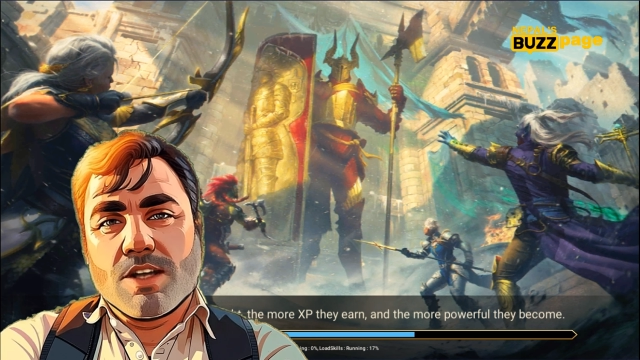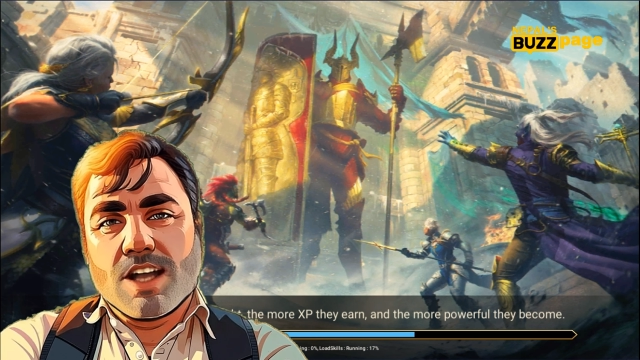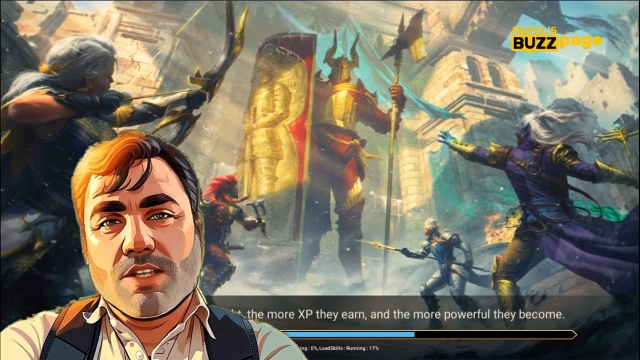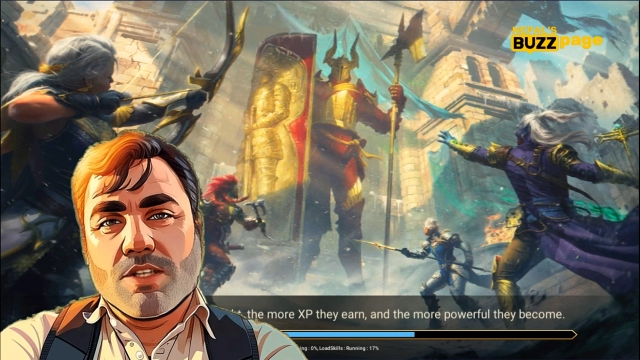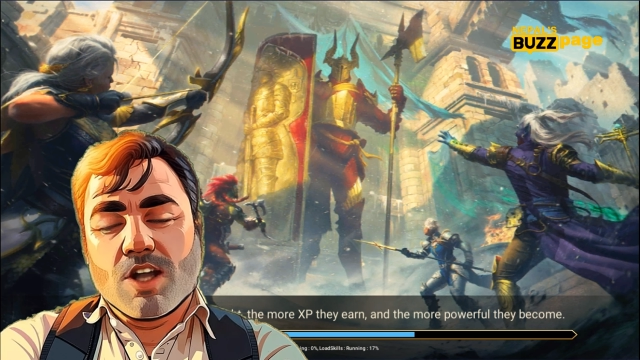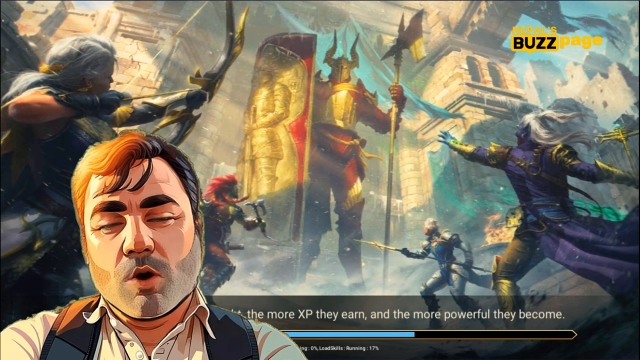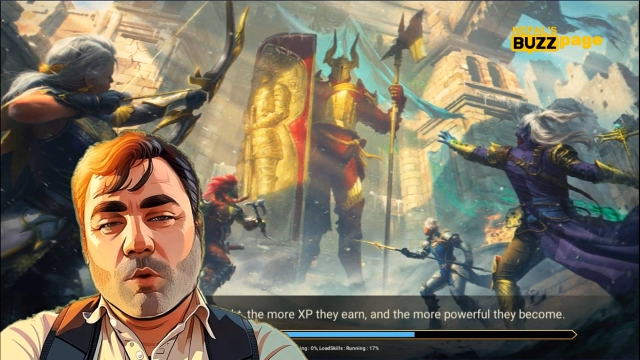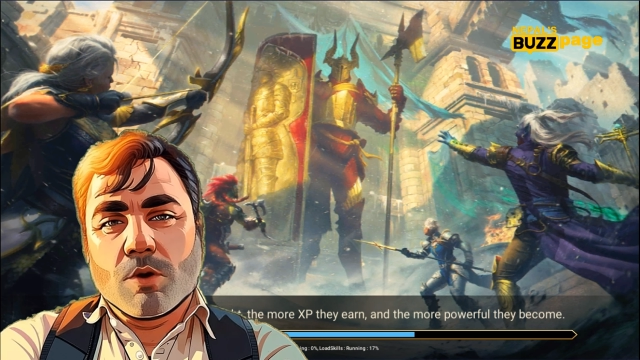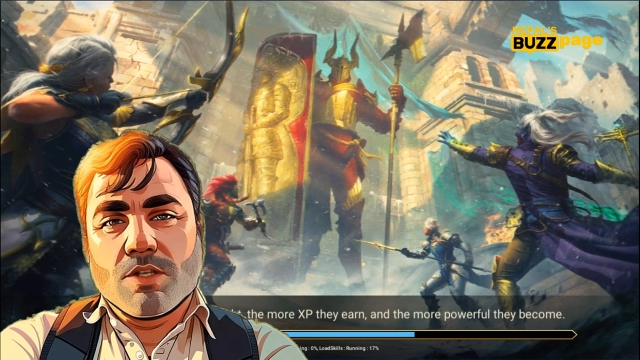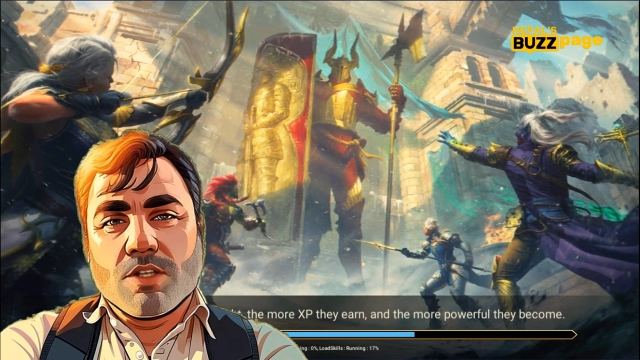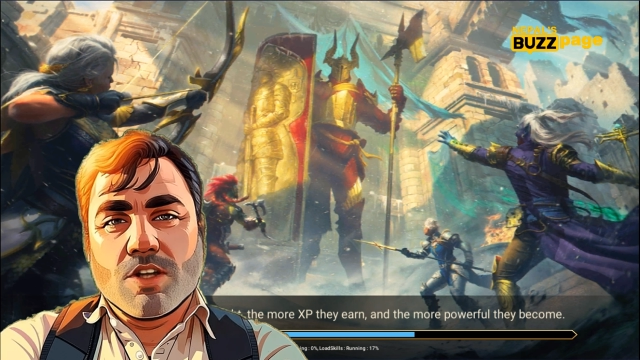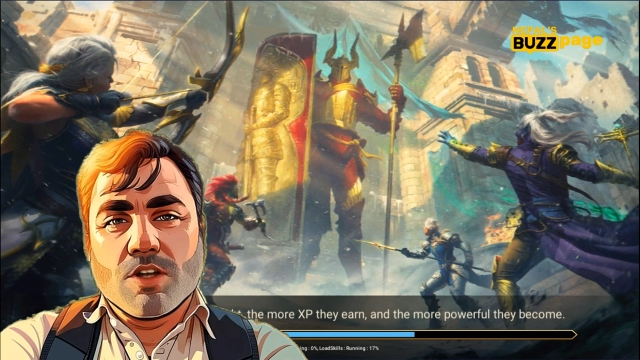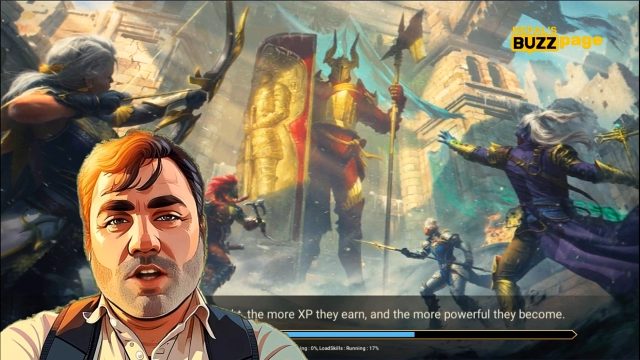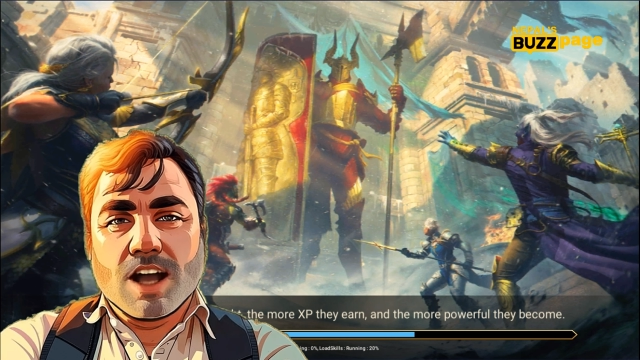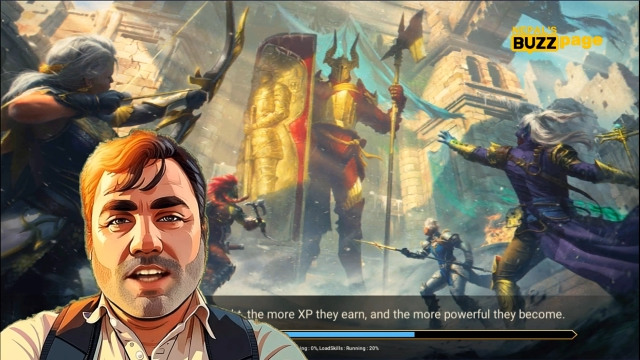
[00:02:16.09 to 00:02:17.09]
it's always
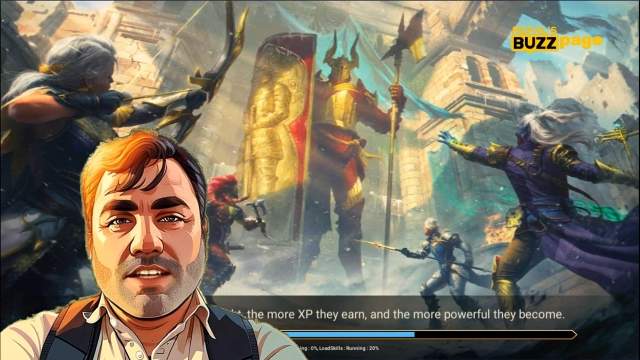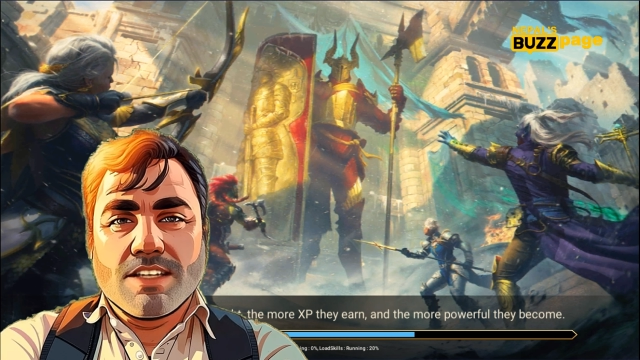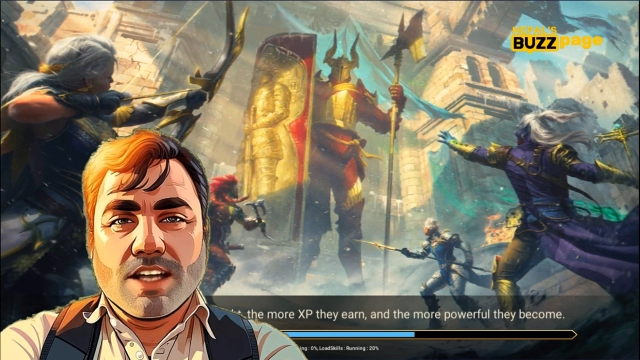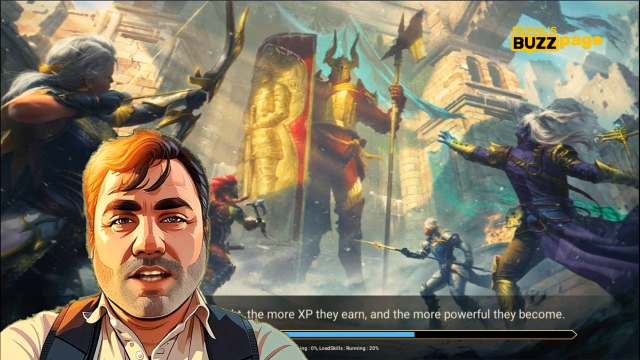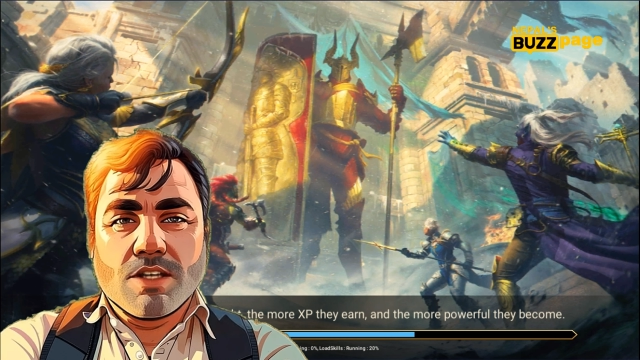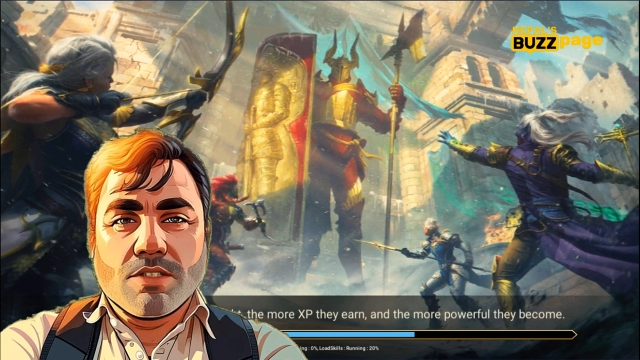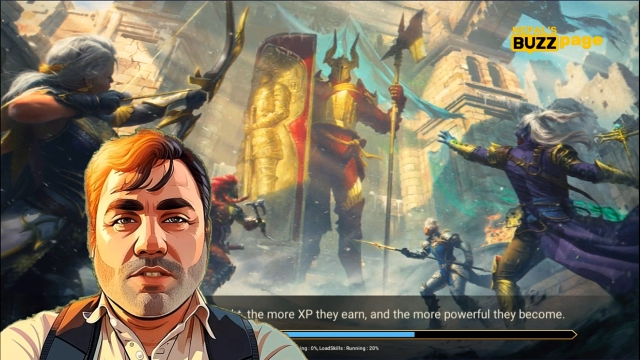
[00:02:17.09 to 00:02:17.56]
a good idea